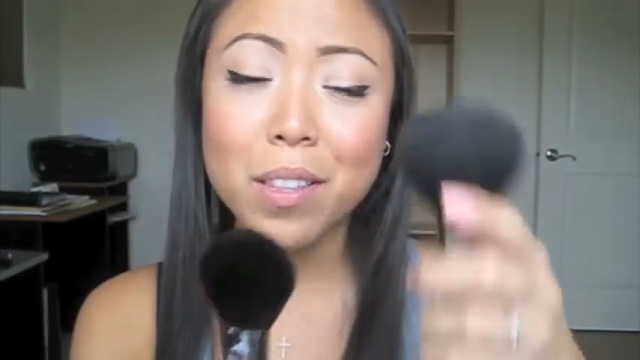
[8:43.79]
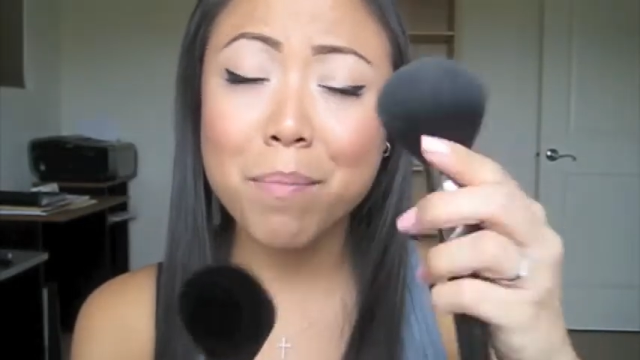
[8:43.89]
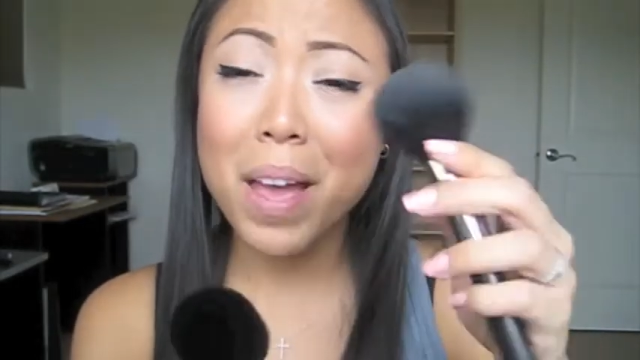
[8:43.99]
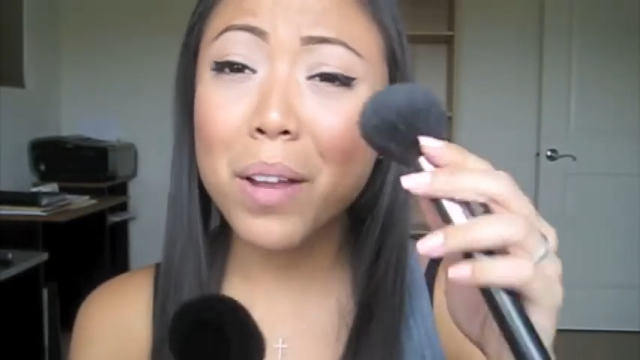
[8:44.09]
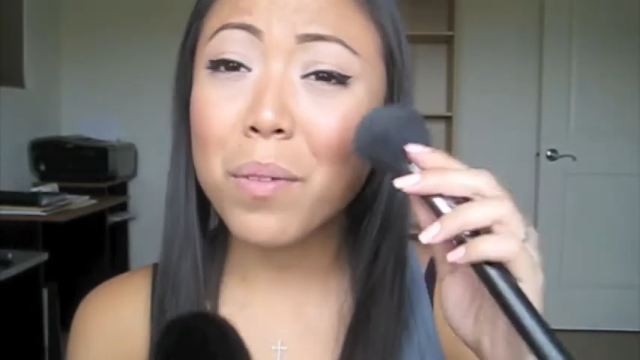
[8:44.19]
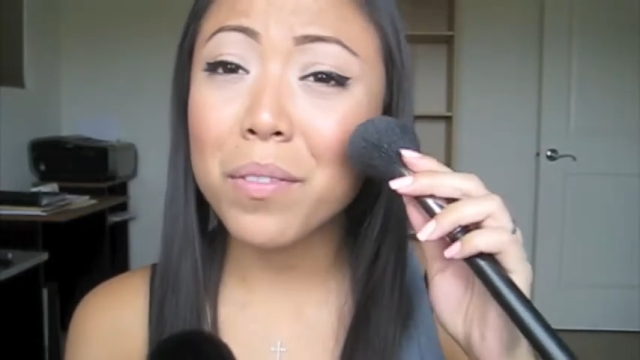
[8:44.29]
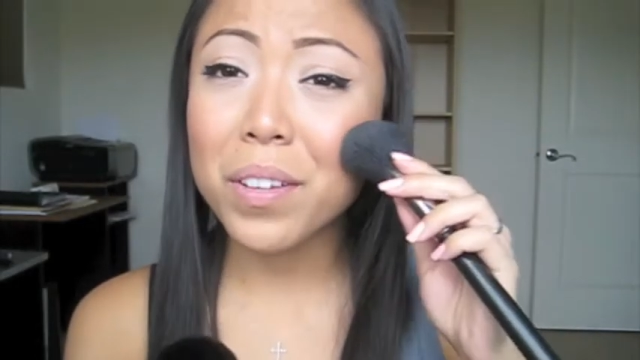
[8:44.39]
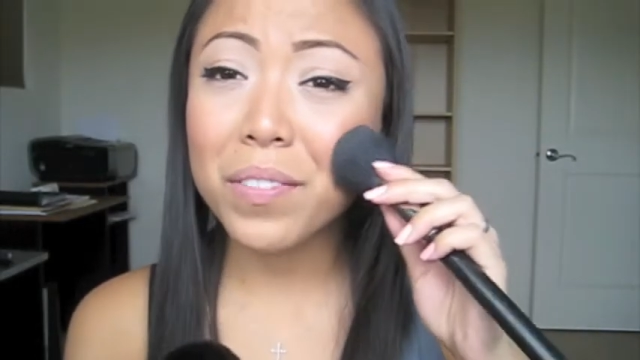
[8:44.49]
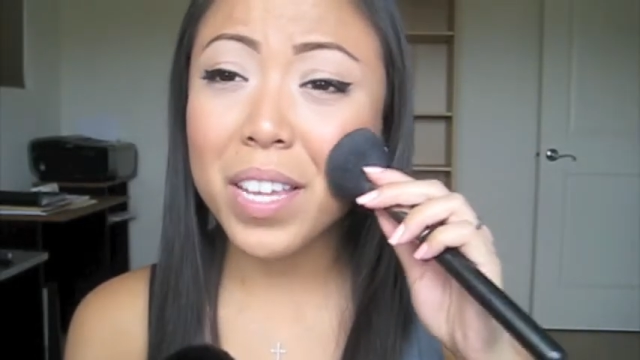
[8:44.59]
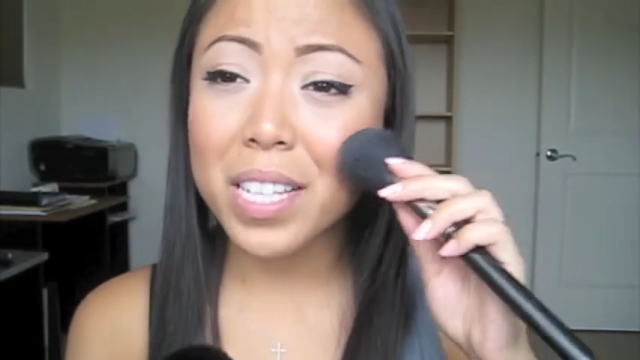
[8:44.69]
The MAC
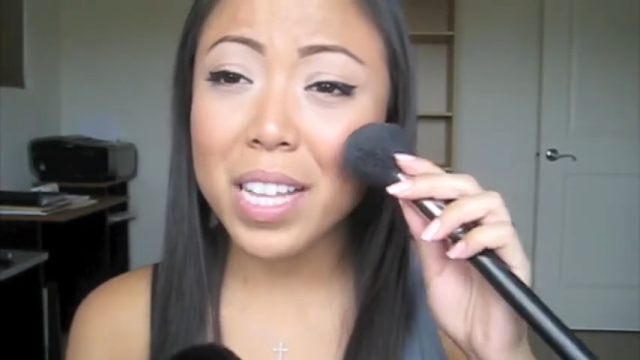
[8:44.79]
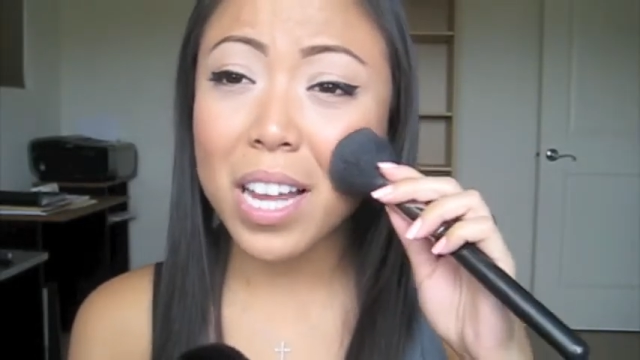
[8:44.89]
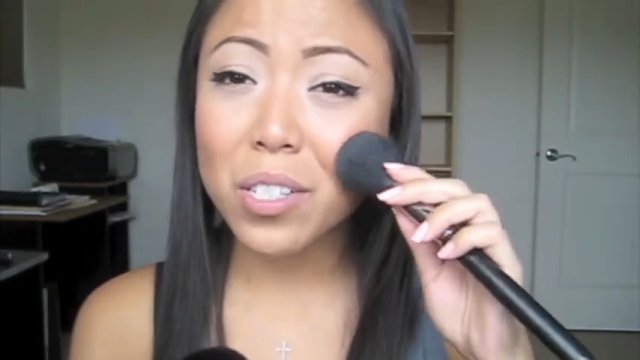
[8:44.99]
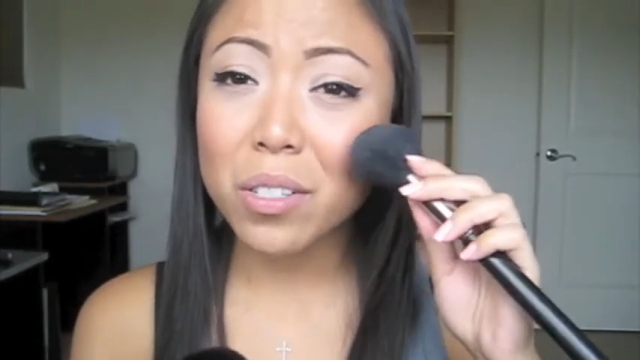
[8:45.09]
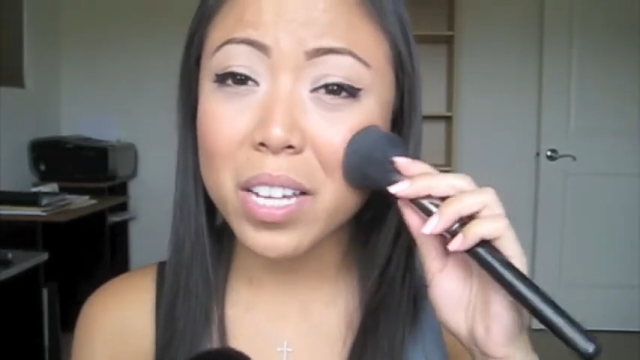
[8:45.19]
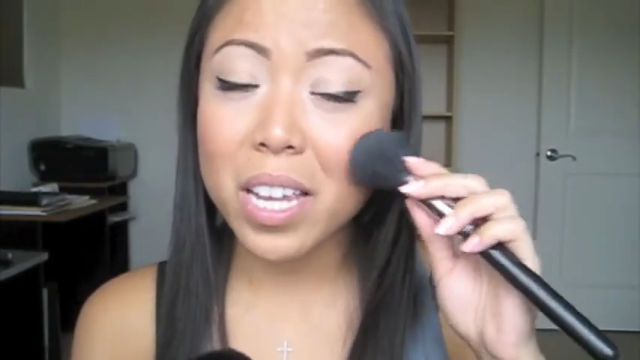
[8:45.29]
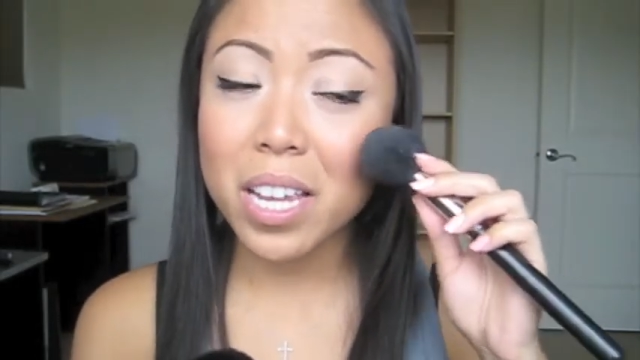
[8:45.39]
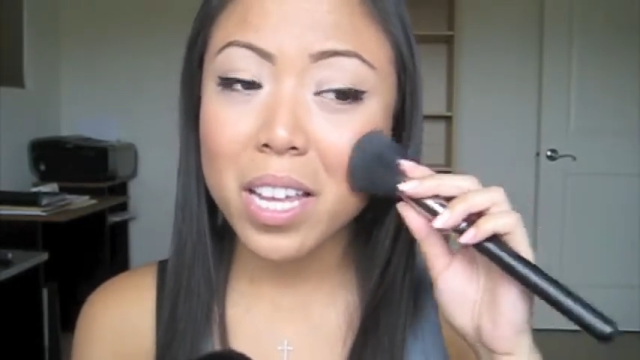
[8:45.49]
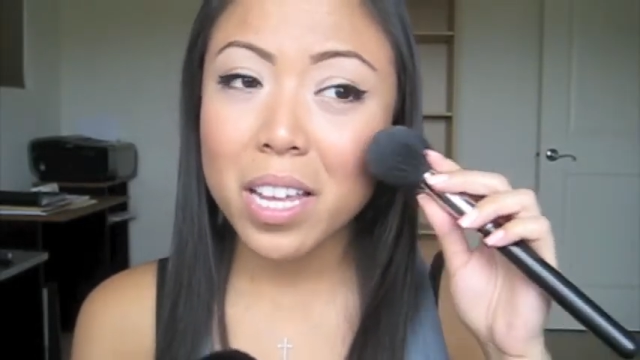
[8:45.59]
150 is actually